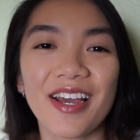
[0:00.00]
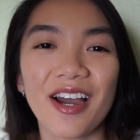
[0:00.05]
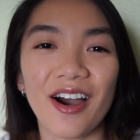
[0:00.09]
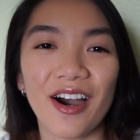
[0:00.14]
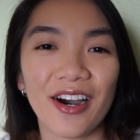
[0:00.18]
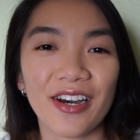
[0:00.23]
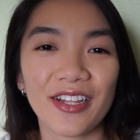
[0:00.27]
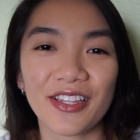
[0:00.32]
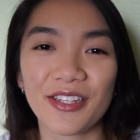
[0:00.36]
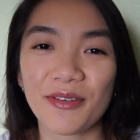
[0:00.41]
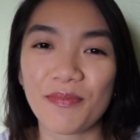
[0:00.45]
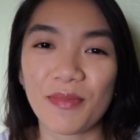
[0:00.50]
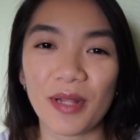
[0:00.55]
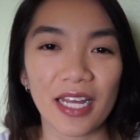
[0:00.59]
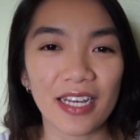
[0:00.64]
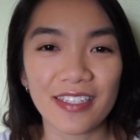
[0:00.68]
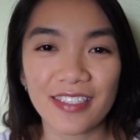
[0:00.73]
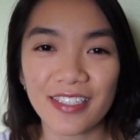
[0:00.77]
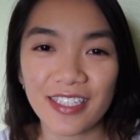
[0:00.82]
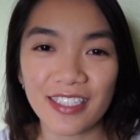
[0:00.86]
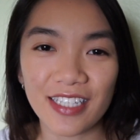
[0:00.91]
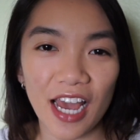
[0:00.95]
on the
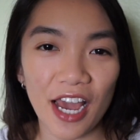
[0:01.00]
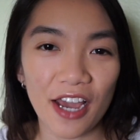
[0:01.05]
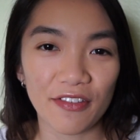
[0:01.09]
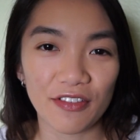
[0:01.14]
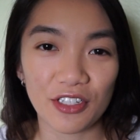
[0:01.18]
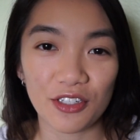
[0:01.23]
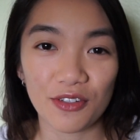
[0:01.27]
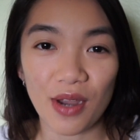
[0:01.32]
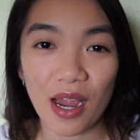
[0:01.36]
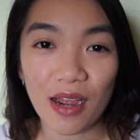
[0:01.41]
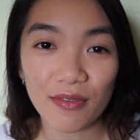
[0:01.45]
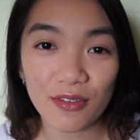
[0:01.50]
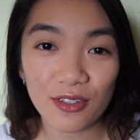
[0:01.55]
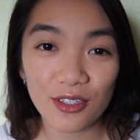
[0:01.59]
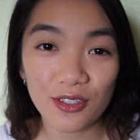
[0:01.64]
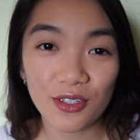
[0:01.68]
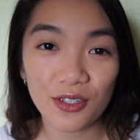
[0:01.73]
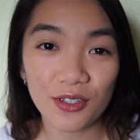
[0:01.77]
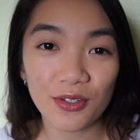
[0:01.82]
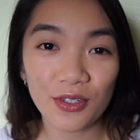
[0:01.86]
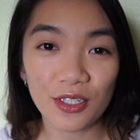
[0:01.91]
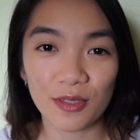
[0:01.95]
places I've traveled
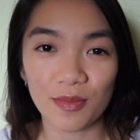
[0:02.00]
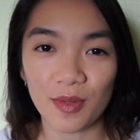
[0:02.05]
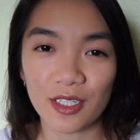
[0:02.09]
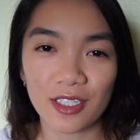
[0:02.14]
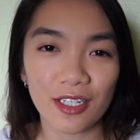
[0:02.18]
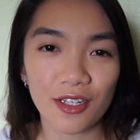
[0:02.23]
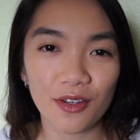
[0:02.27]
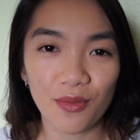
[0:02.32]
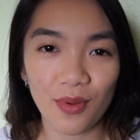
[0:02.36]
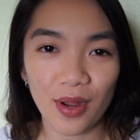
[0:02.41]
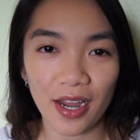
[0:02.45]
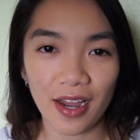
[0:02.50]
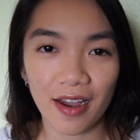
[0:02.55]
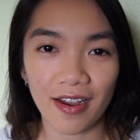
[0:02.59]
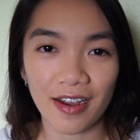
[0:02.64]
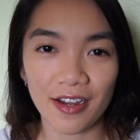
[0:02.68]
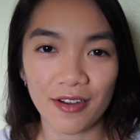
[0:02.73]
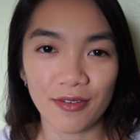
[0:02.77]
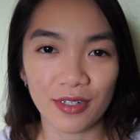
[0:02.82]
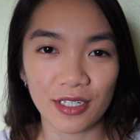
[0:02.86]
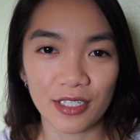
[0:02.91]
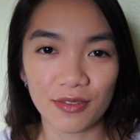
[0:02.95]
to, especially where
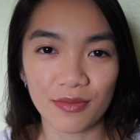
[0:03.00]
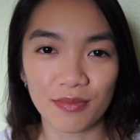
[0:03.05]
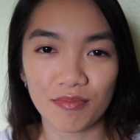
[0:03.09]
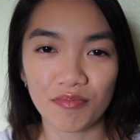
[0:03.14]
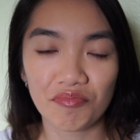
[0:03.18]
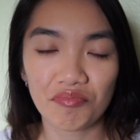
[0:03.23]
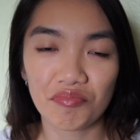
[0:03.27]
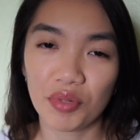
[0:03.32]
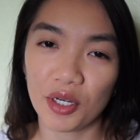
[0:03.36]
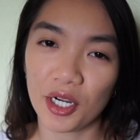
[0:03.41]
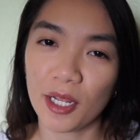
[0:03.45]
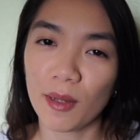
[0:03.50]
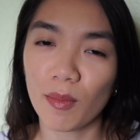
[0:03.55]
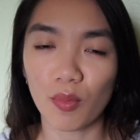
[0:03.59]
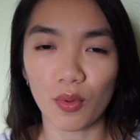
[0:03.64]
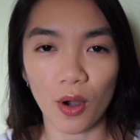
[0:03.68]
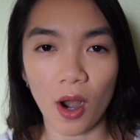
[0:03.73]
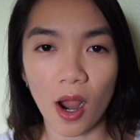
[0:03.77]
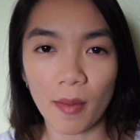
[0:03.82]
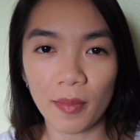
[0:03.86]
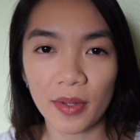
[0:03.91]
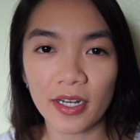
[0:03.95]
it was pretty
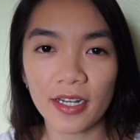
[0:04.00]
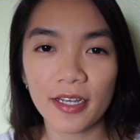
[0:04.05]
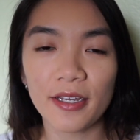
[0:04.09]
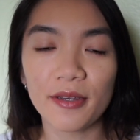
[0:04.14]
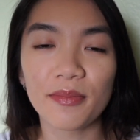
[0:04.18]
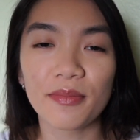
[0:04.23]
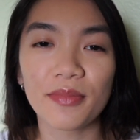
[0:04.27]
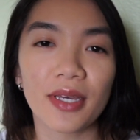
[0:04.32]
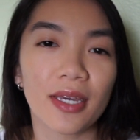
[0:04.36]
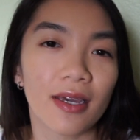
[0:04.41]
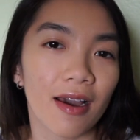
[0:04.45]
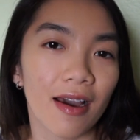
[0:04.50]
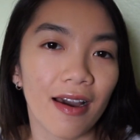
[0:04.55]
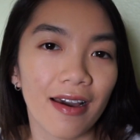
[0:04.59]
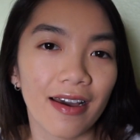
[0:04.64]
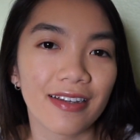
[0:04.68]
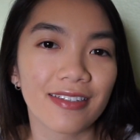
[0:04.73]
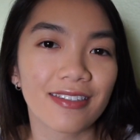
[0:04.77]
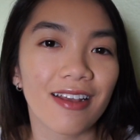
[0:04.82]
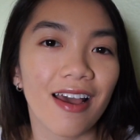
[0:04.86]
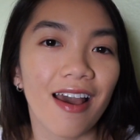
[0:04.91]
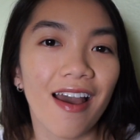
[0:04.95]
prominent
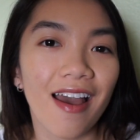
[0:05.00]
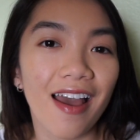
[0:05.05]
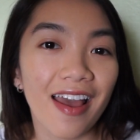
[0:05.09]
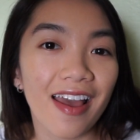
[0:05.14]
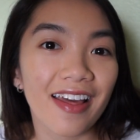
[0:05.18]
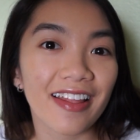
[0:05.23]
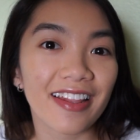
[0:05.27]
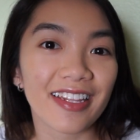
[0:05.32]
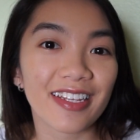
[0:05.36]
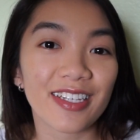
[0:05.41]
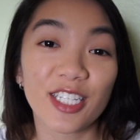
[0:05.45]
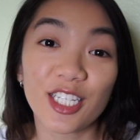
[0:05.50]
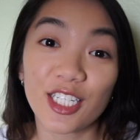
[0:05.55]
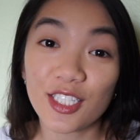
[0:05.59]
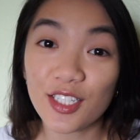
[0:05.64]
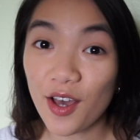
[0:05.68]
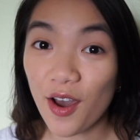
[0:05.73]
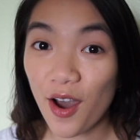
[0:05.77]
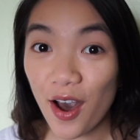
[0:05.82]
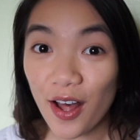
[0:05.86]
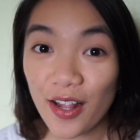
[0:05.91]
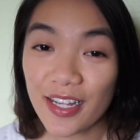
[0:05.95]
because this is the
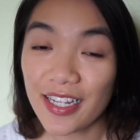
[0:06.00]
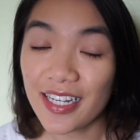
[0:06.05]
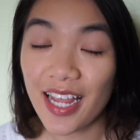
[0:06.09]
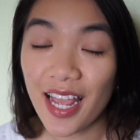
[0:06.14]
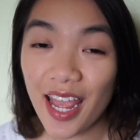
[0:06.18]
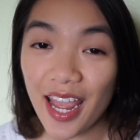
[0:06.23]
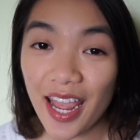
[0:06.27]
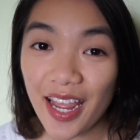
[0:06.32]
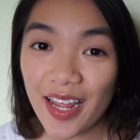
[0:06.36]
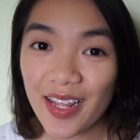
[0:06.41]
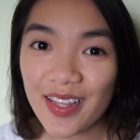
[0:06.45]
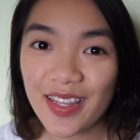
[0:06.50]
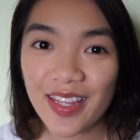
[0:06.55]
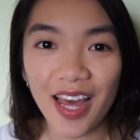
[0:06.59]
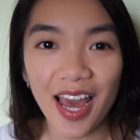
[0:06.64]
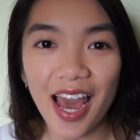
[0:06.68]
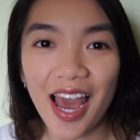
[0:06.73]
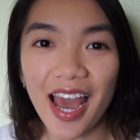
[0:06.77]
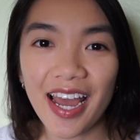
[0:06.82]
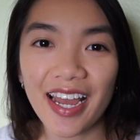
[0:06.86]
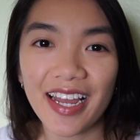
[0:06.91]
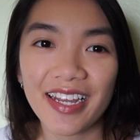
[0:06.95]
holiday
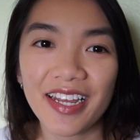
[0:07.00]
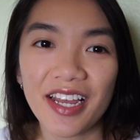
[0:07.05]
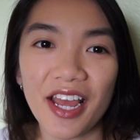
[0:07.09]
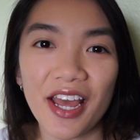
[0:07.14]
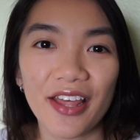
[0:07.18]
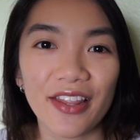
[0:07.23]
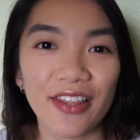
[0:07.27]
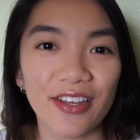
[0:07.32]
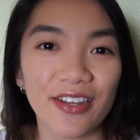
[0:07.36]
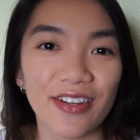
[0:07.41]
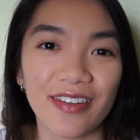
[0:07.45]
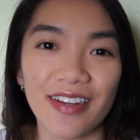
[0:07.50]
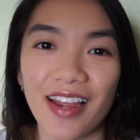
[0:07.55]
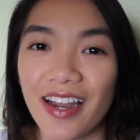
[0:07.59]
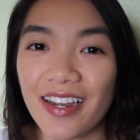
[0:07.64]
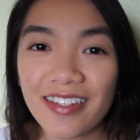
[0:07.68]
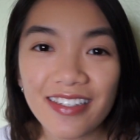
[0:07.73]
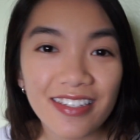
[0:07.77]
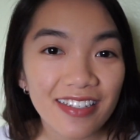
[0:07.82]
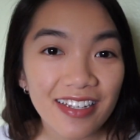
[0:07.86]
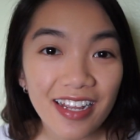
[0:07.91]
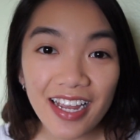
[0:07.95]
that the
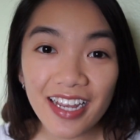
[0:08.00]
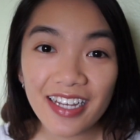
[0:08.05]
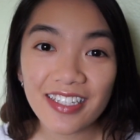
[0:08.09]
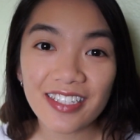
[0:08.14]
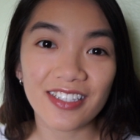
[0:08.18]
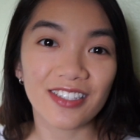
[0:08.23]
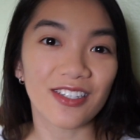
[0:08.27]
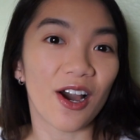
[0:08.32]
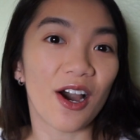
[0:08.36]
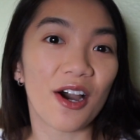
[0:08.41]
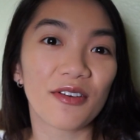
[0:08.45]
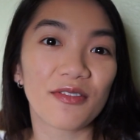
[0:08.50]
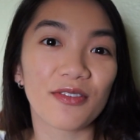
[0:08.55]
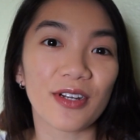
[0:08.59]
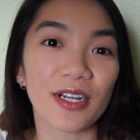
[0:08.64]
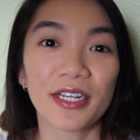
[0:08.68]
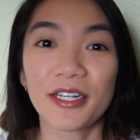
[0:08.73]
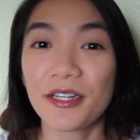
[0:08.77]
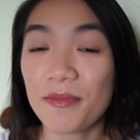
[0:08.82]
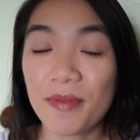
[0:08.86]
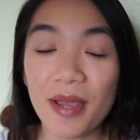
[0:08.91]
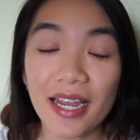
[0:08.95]
United States sought for
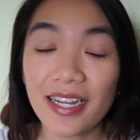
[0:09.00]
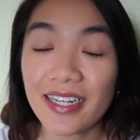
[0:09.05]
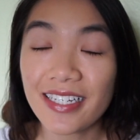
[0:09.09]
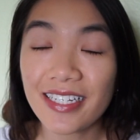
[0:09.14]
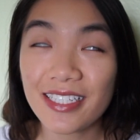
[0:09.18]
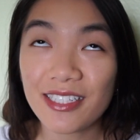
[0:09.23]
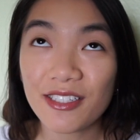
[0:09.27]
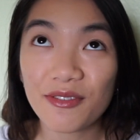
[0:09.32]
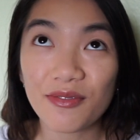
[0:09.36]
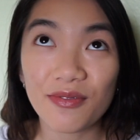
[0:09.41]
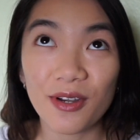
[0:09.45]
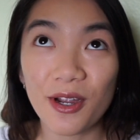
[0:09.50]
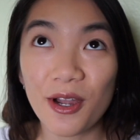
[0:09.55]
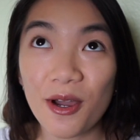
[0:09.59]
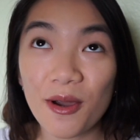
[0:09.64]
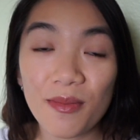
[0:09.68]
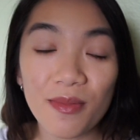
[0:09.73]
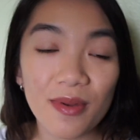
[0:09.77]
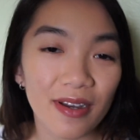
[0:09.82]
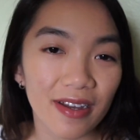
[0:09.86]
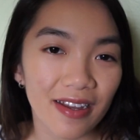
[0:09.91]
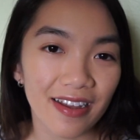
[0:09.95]
independence
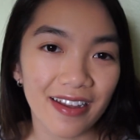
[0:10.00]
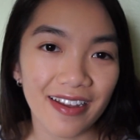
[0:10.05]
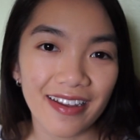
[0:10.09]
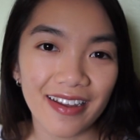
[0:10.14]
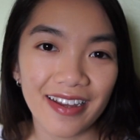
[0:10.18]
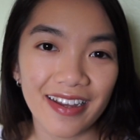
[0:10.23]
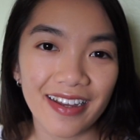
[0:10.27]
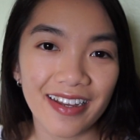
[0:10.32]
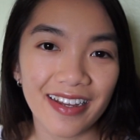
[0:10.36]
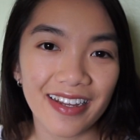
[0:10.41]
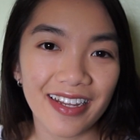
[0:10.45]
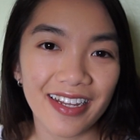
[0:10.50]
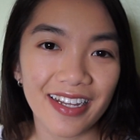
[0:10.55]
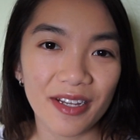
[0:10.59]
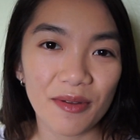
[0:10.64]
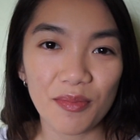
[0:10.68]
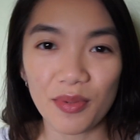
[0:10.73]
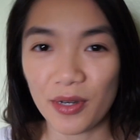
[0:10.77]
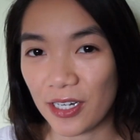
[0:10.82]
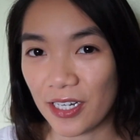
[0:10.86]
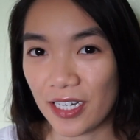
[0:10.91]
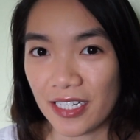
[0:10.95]
from
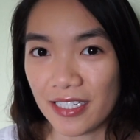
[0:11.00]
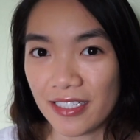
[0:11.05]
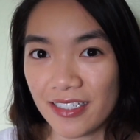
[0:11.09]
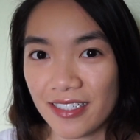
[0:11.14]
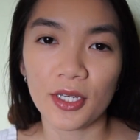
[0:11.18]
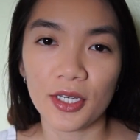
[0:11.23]
Britain.